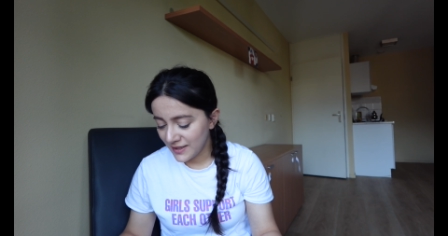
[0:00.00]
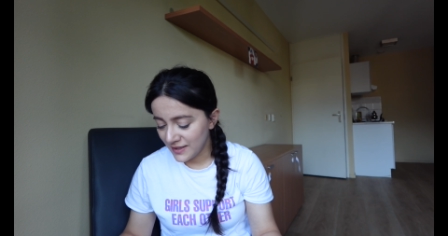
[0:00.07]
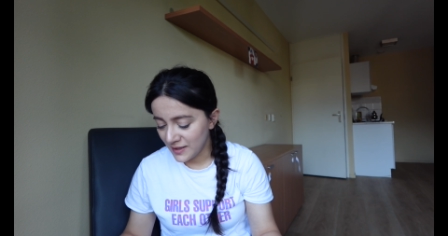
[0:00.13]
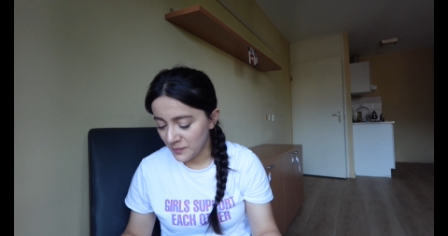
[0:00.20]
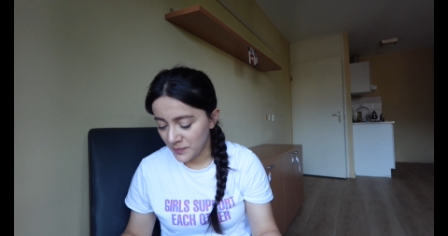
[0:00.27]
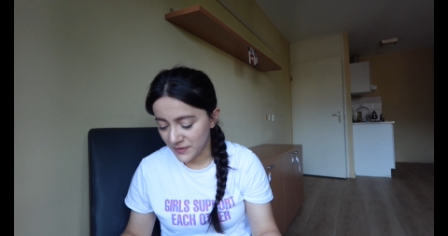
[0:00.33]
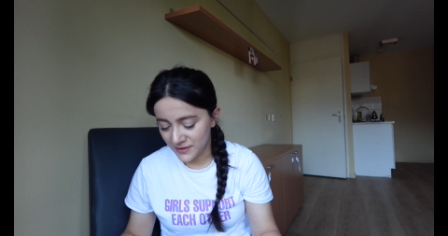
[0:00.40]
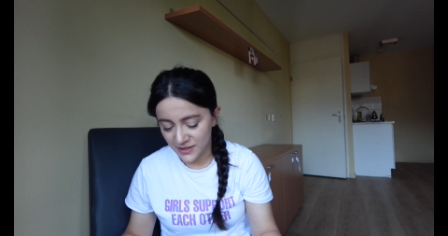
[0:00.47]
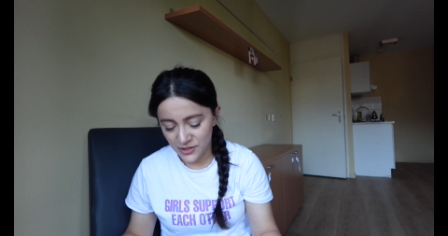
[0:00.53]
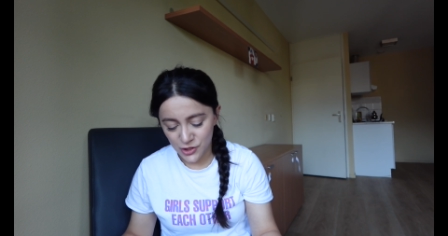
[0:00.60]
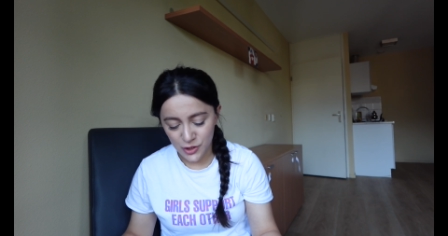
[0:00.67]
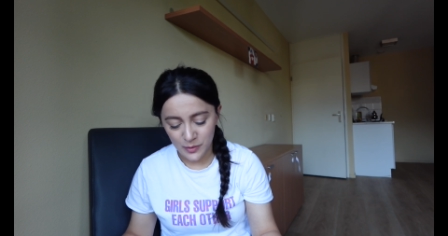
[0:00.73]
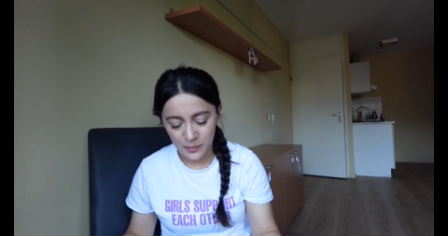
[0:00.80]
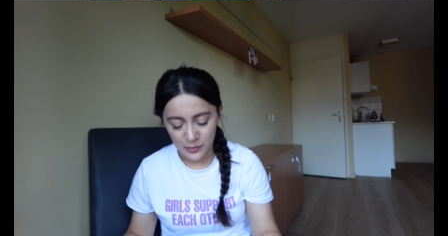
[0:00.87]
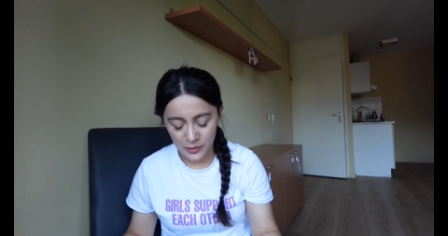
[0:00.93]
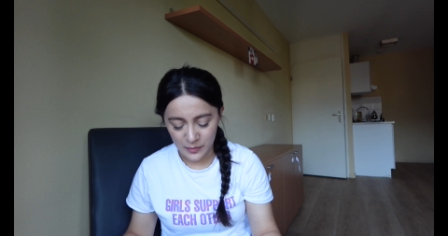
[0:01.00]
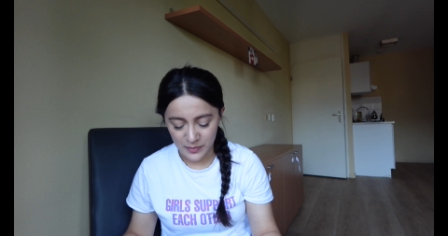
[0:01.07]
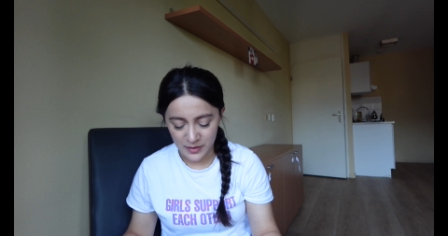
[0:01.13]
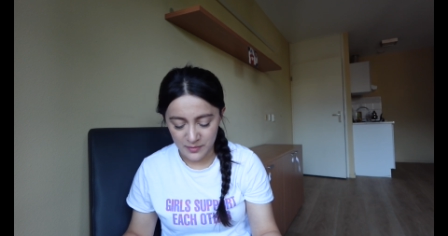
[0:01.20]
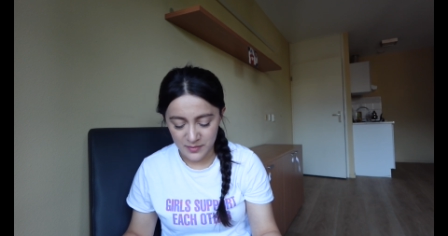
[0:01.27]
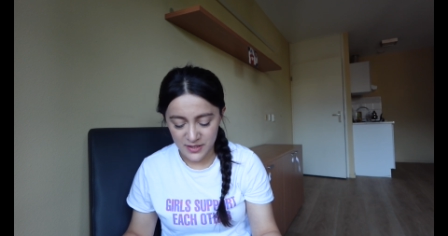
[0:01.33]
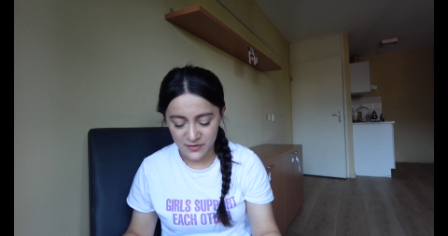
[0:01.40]
any potential
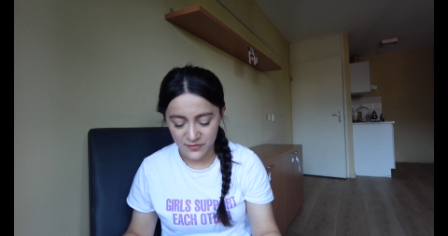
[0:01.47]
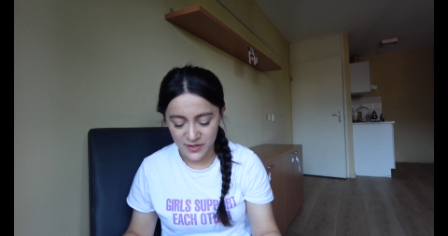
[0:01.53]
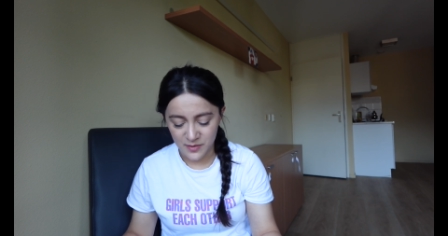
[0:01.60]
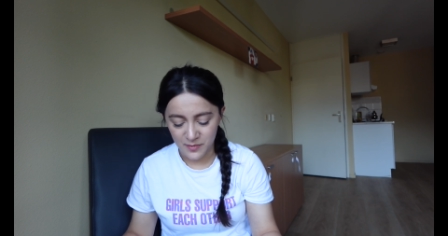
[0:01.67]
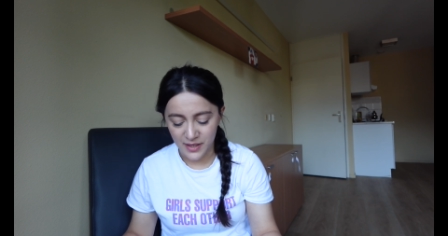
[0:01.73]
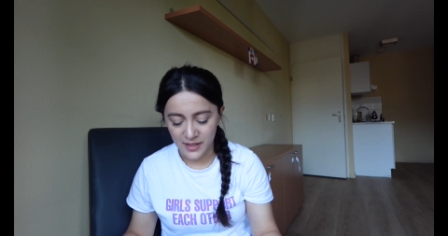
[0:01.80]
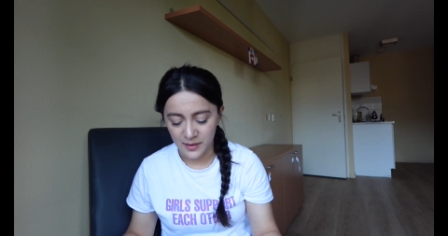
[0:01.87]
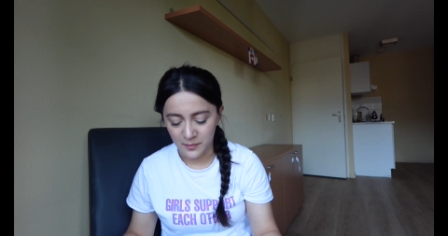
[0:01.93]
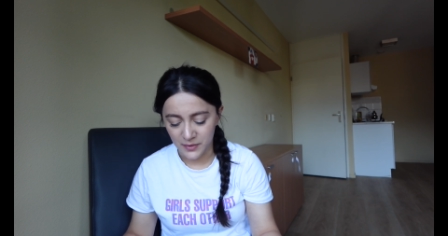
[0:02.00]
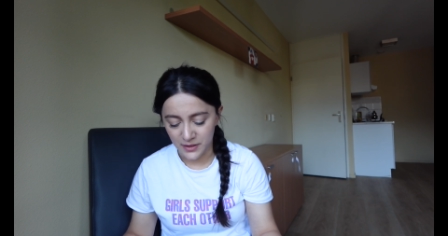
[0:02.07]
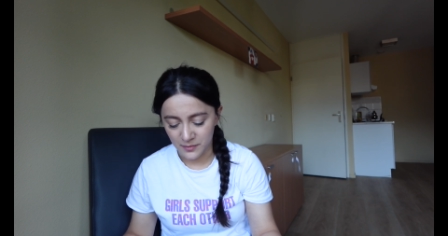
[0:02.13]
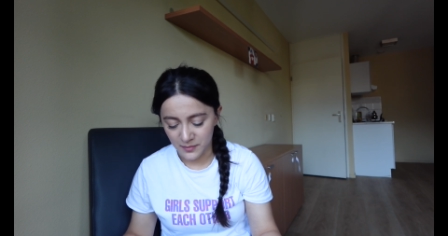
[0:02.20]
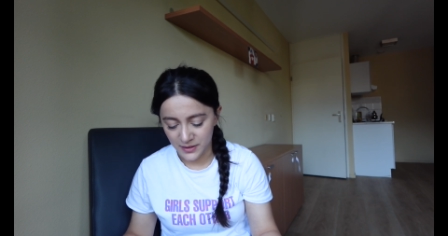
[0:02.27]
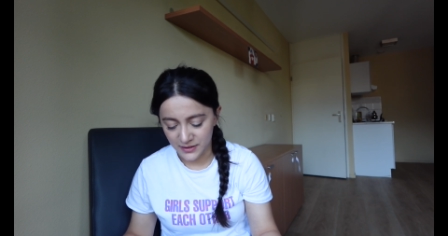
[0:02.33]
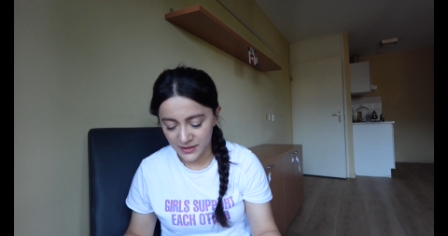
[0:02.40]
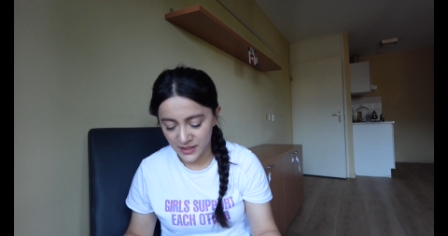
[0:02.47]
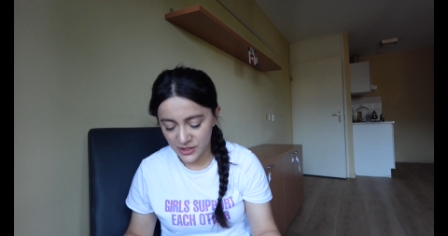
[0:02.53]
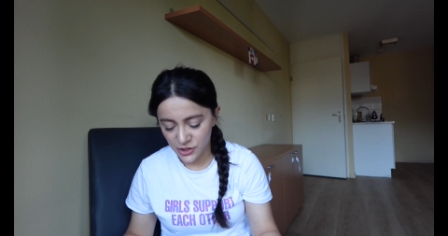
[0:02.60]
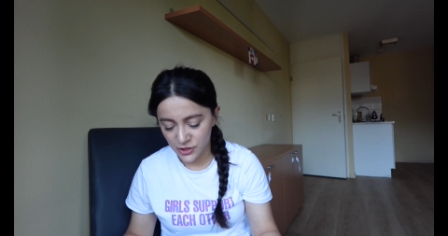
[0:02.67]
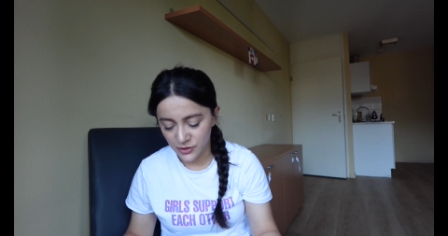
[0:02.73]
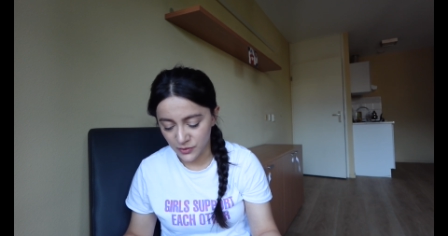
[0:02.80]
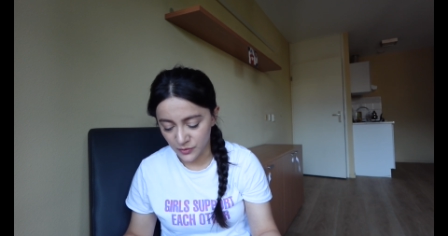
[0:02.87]
problems with my
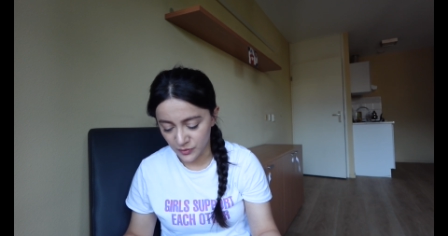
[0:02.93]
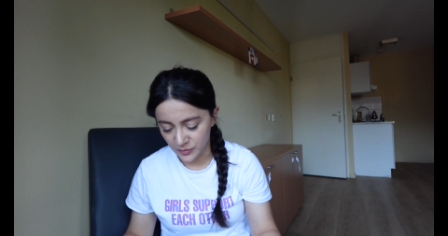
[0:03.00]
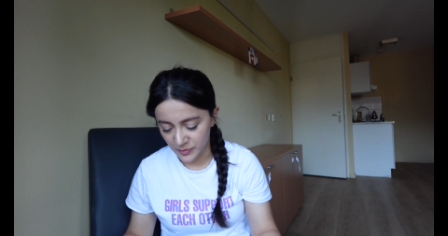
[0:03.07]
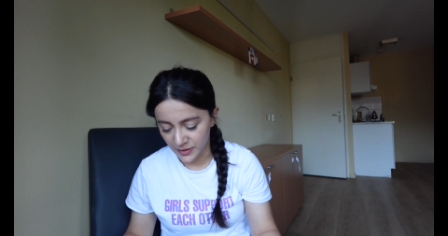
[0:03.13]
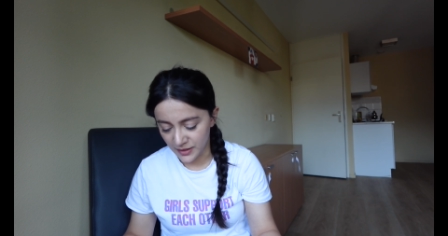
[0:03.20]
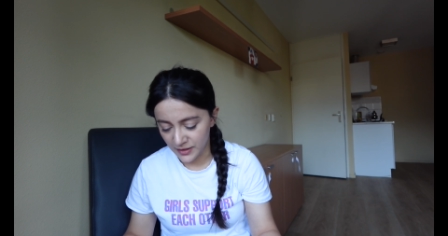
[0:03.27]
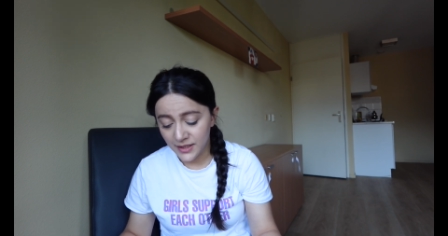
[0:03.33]
implementation could be.